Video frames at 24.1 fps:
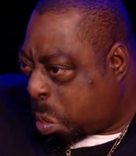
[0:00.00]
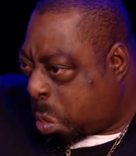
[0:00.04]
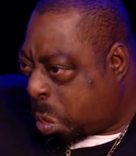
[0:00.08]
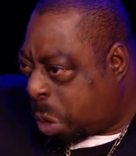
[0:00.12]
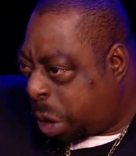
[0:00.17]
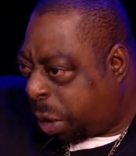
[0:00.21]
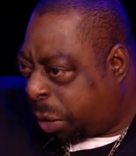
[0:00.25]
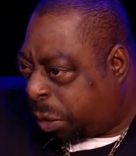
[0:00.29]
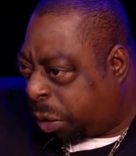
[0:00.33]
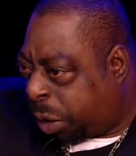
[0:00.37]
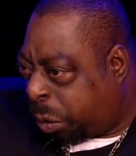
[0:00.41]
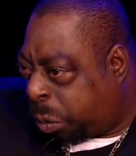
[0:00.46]

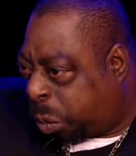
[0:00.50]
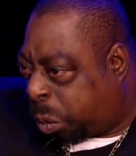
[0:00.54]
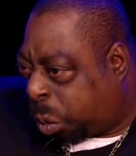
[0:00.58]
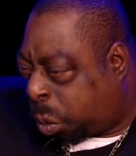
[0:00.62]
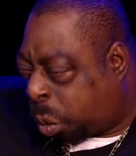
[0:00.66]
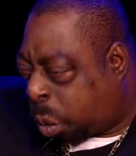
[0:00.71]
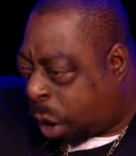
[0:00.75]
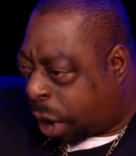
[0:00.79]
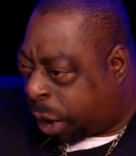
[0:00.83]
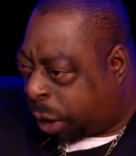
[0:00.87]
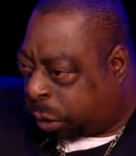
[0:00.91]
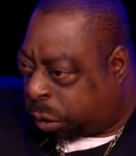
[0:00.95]
maybe
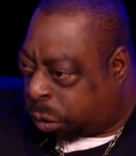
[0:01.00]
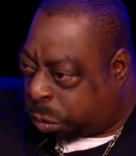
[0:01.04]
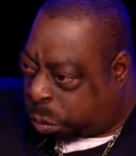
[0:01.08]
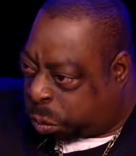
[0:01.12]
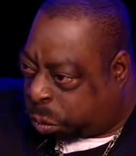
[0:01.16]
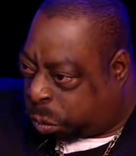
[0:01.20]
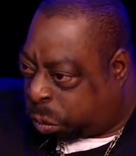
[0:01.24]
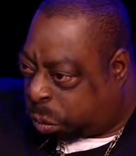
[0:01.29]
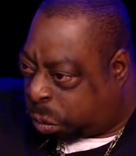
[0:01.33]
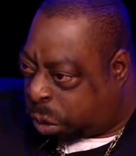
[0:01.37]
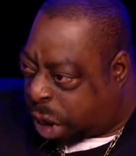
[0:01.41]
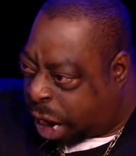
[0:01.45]
twice,
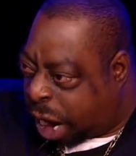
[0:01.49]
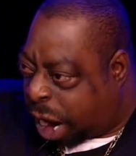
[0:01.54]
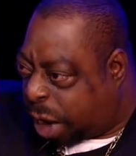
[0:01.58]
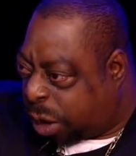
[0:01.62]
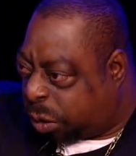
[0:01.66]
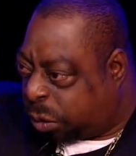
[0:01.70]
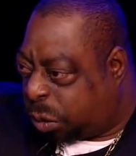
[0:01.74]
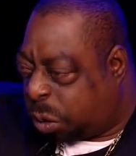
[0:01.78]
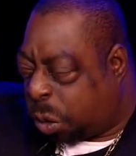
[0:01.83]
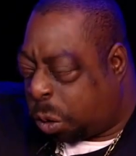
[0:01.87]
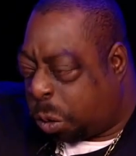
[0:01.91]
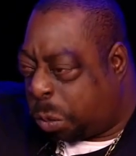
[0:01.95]
I
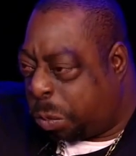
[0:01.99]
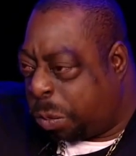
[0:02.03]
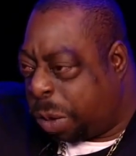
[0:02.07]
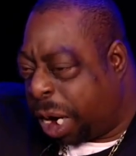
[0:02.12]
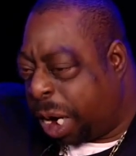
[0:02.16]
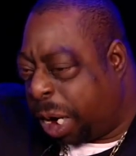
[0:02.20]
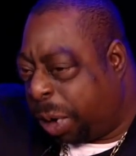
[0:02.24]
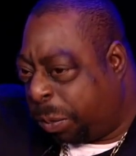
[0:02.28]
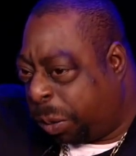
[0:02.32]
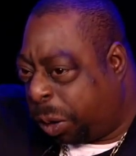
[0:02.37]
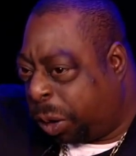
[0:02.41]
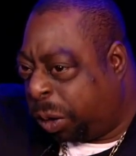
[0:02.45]
don't know,
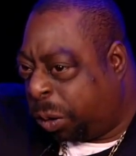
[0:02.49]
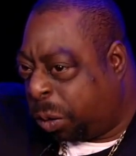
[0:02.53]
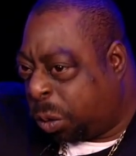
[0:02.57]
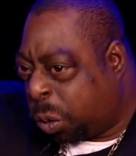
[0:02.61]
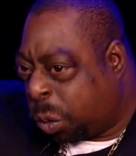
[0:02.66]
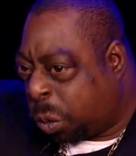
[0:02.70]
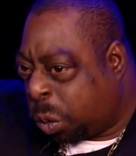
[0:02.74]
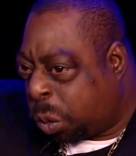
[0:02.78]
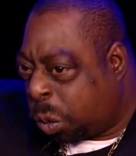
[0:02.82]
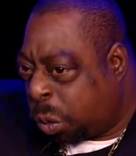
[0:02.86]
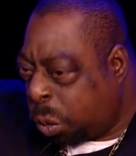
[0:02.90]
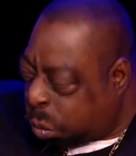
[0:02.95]
maybe
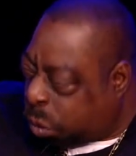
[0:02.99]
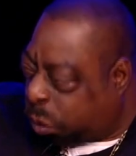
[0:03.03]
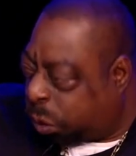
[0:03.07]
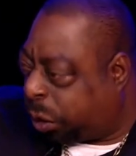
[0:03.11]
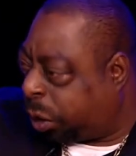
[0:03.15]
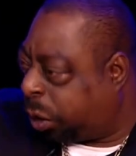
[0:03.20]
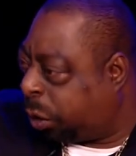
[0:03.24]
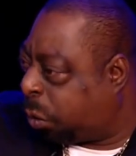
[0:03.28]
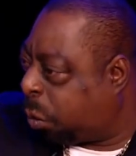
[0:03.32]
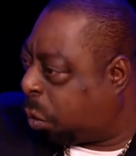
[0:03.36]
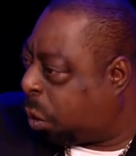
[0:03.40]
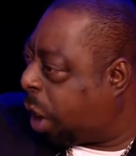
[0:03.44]
once
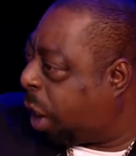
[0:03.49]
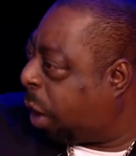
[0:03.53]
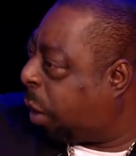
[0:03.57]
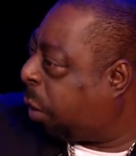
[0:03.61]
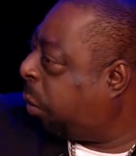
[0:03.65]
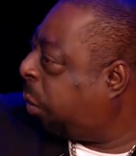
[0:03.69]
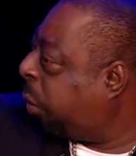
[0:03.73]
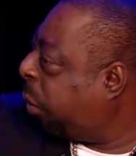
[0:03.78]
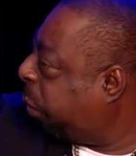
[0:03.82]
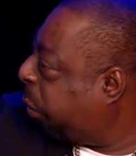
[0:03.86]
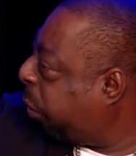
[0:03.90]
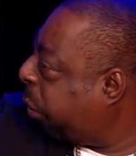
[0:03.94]
in a while.
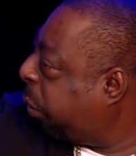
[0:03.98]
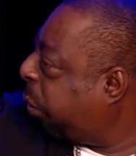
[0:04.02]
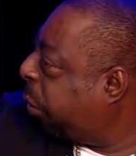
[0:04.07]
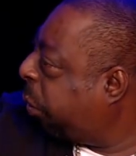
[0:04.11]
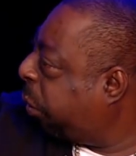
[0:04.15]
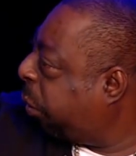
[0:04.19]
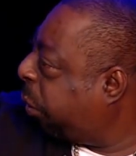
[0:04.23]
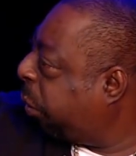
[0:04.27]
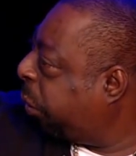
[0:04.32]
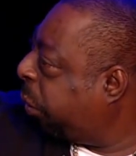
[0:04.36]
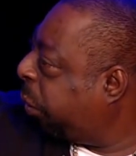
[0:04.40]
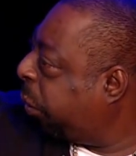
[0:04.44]
Once
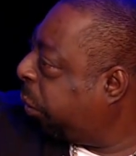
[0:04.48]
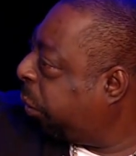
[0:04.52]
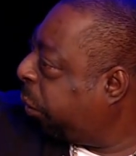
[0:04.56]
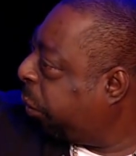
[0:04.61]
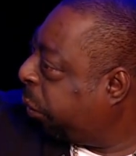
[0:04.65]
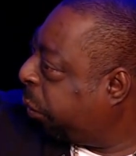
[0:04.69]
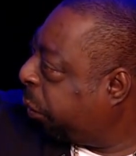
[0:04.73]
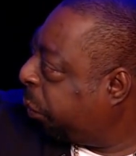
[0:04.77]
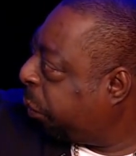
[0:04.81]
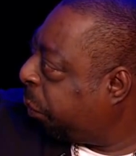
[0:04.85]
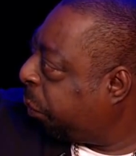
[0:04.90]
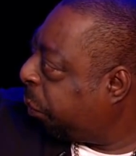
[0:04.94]
in a while you,
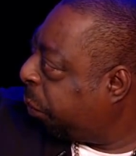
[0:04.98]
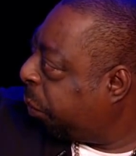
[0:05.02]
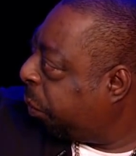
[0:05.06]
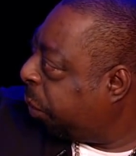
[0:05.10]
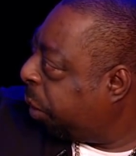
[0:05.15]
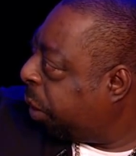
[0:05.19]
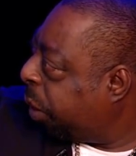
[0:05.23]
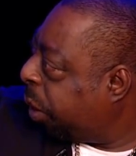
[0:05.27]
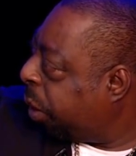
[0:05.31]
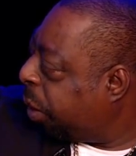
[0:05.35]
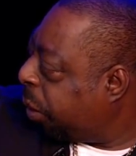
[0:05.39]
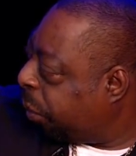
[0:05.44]
you've been in
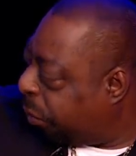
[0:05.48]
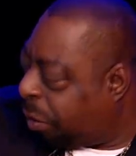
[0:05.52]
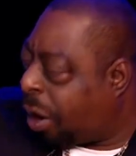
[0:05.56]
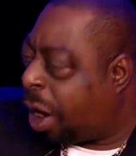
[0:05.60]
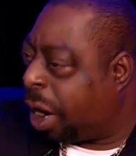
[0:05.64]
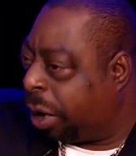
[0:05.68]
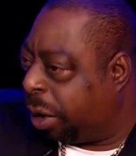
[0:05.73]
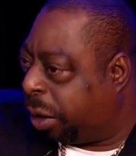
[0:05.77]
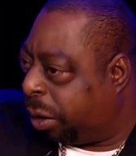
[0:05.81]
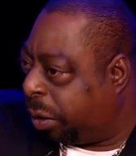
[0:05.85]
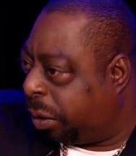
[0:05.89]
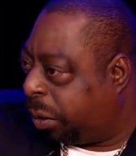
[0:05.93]
love. Who,
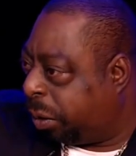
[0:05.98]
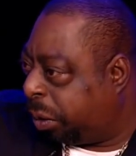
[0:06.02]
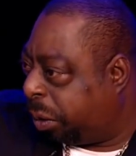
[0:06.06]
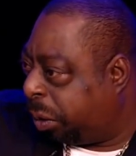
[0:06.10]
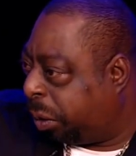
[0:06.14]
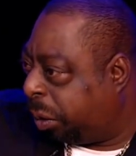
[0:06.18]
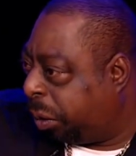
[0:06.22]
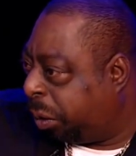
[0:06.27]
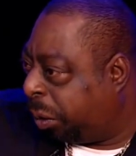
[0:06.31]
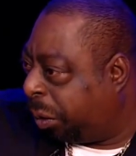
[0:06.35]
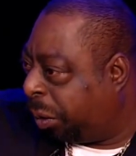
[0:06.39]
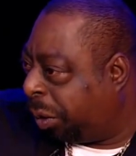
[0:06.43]
right. are you, who are you in